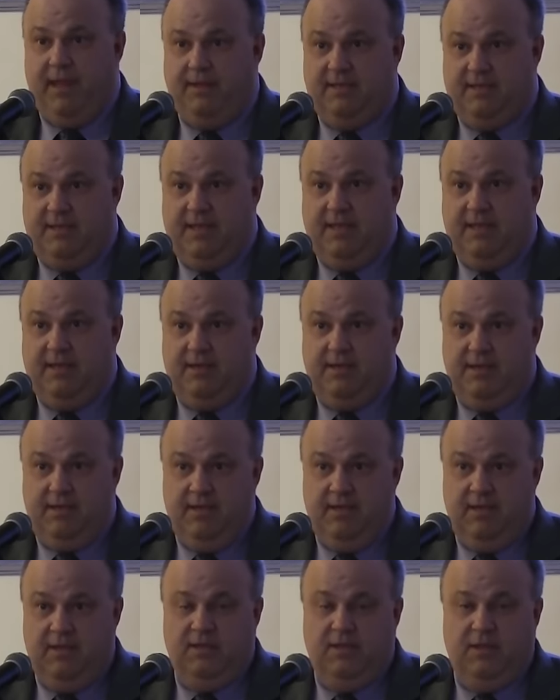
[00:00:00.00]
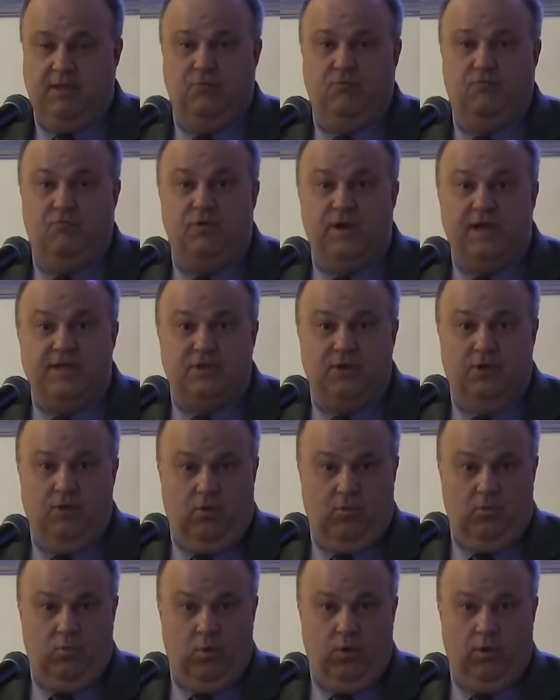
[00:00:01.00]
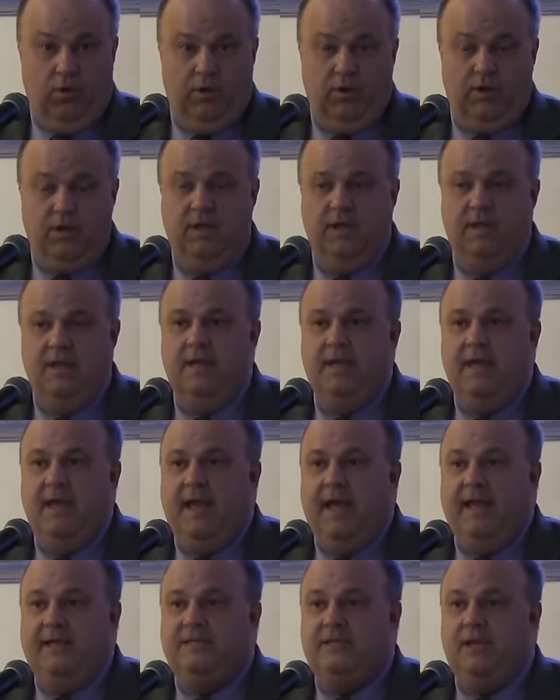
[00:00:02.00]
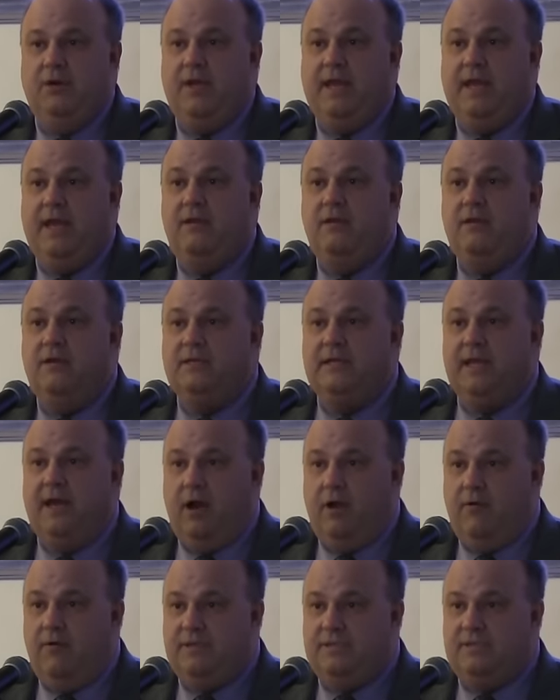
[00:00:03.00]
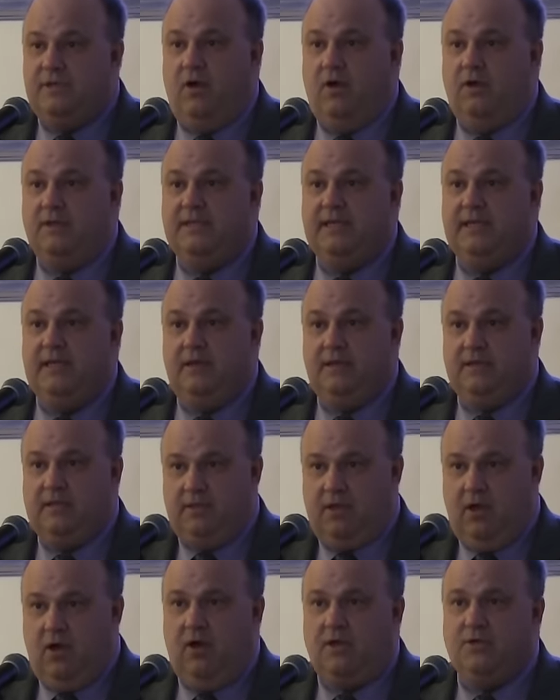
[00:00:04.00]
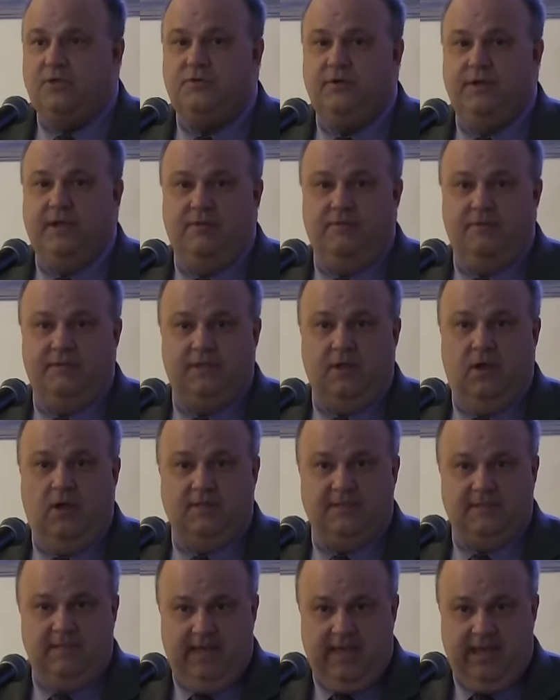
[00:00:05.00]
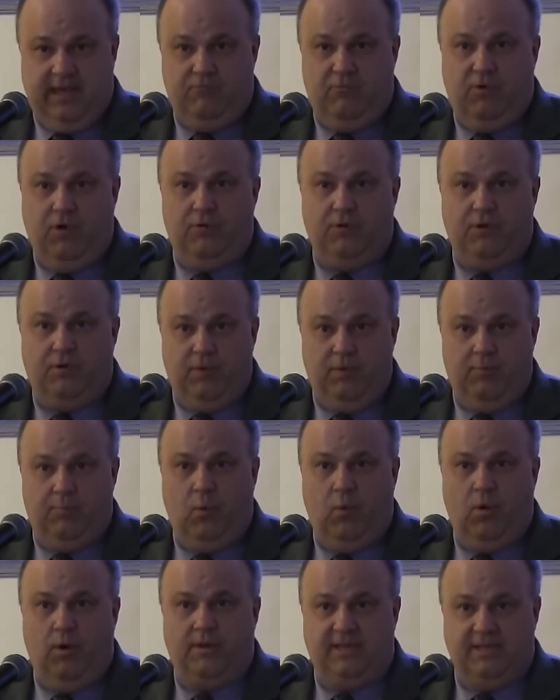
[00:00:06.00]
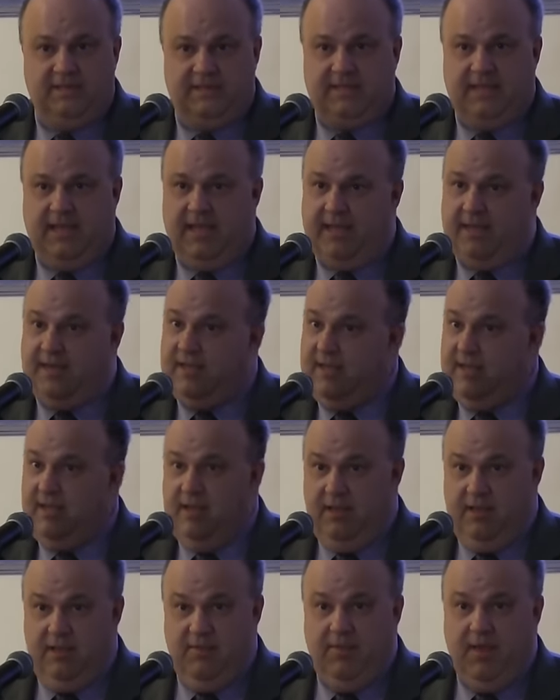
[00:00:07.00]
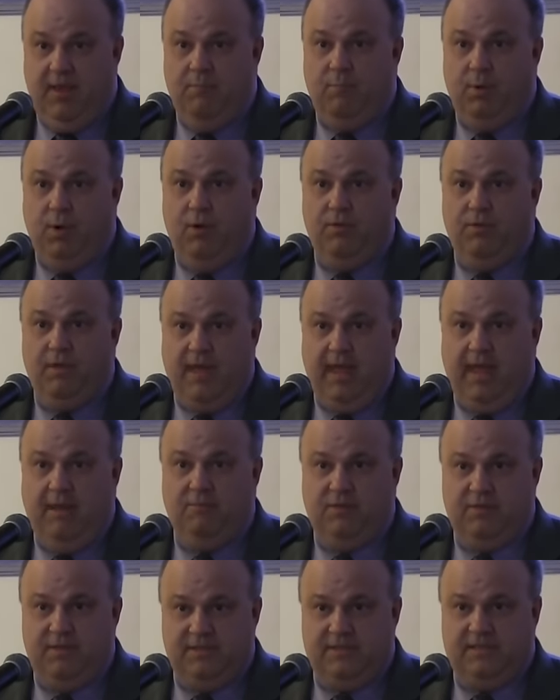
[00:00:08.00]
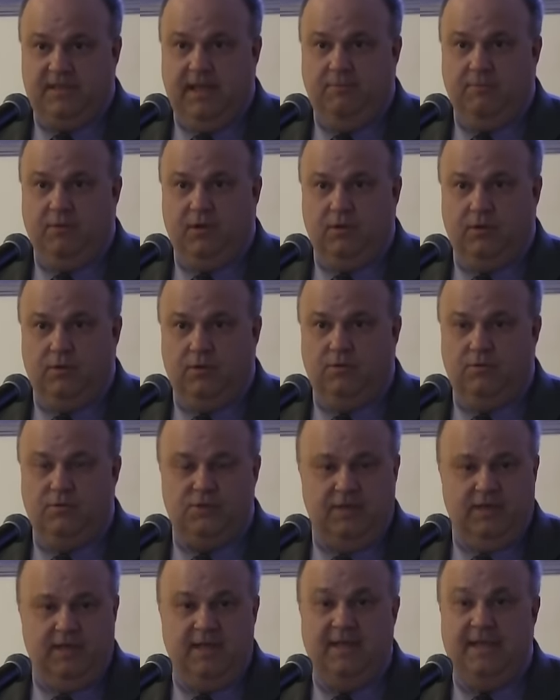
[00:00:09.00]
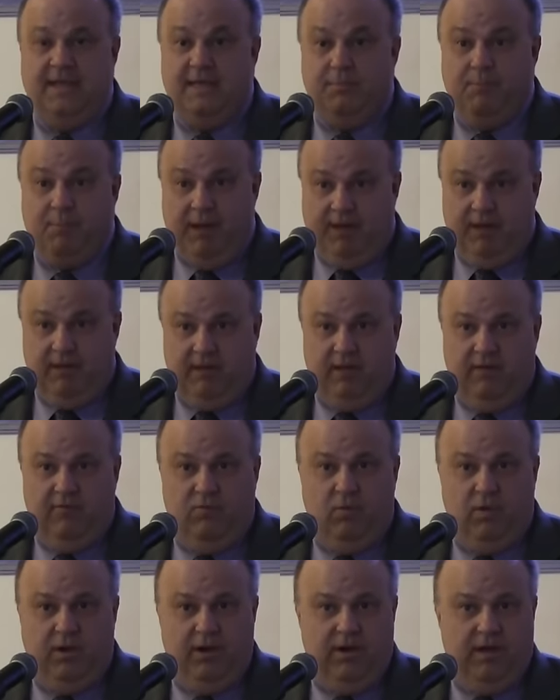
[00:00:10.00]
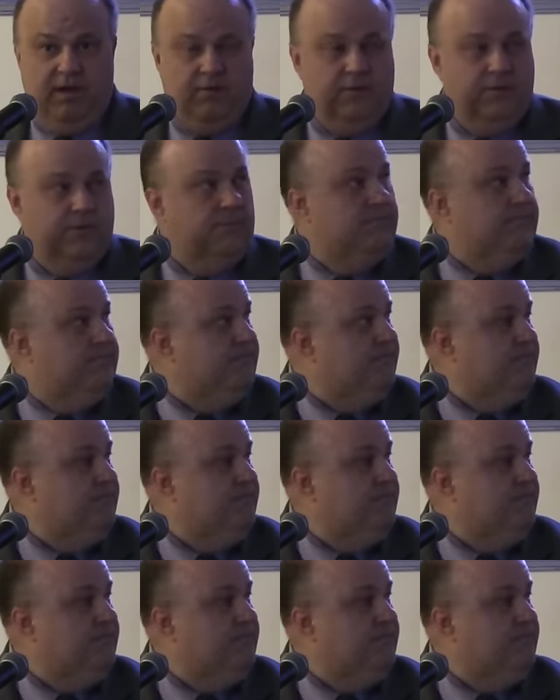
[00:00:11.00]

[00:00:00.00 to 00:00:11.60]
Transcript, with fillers: that did the original work and so he looked at our results, he looked at the Austrian results, and he wrote a report that said they both came to the same conclusion independently of one another.